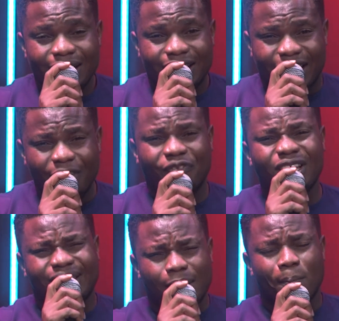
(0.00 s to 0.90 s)

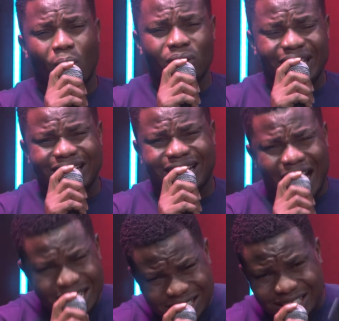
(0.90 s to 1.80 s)
giving demonic
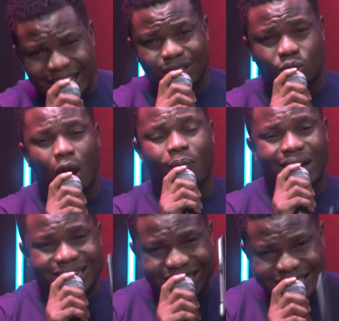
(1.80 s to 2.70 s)
counsel to our
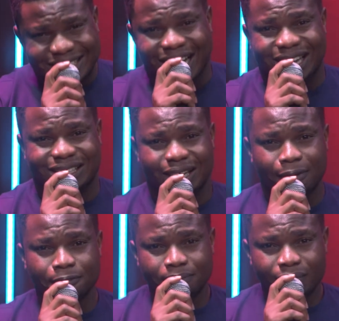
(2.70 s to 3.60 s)
leaders
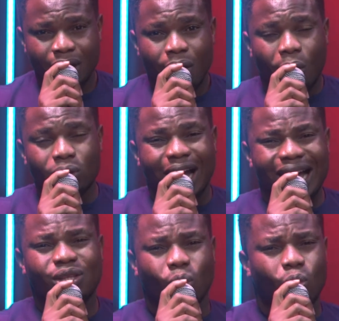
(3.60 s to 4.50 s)
on how
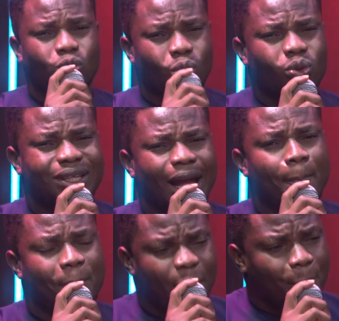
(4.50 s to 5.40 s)
to rule the
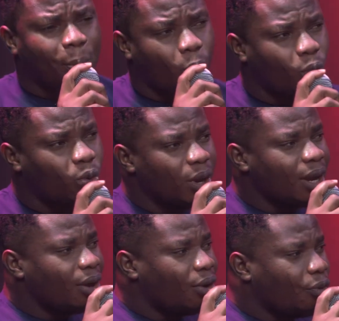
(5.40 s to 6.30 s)
people
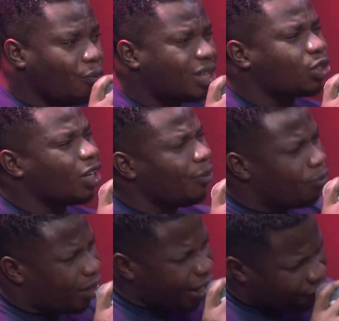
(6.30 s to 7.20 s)
with
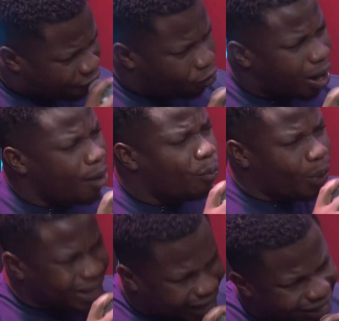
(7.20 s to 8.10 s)
evil and
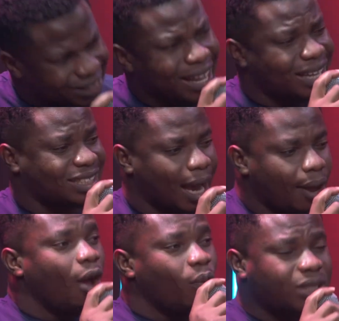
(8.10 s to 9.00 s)
wickedness.
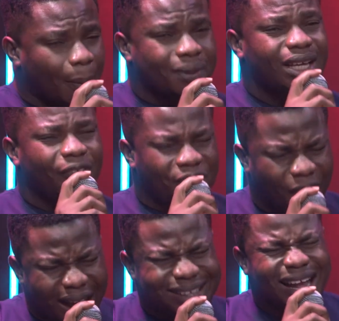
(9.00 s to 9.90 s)
We shall be saying,
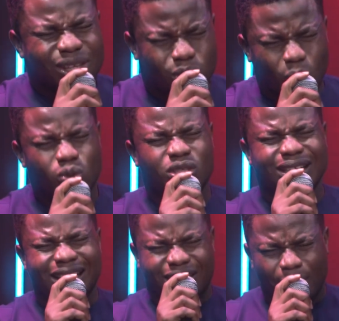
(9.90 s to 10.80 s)
Father,
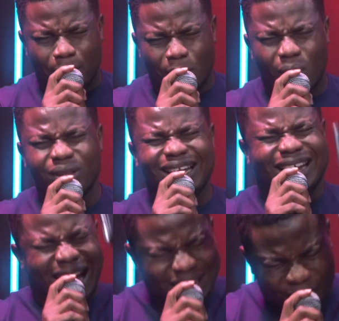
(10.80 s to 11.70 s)
those
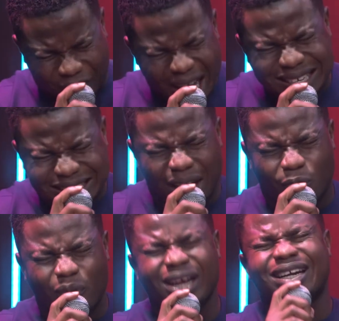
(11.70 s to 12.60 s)
demonic
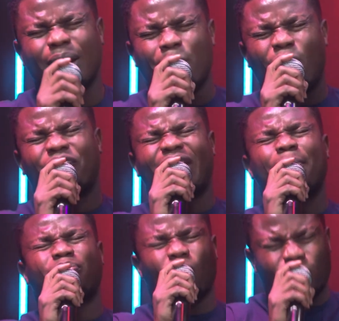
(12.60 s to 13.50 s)
advisor, we remove
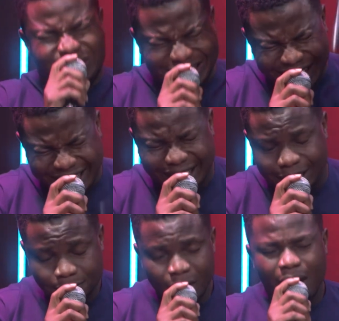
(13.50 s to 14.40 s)
them
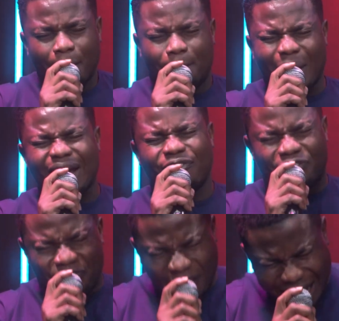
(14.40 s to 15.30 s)
today. Amen. By
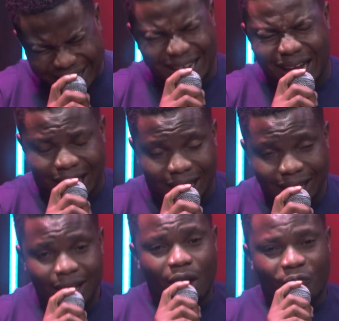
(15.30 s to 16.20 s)
fire.
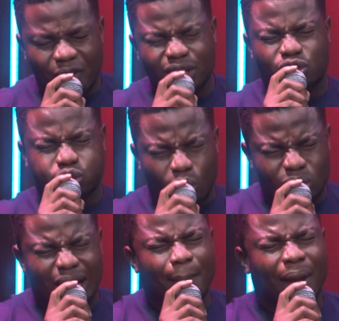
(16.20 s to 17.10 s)
Amen. We
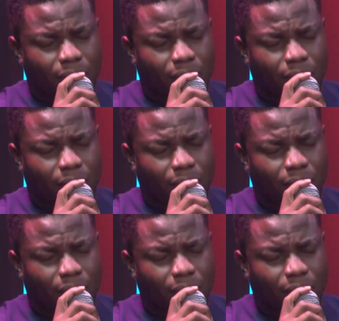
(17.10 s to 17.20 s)
throw them.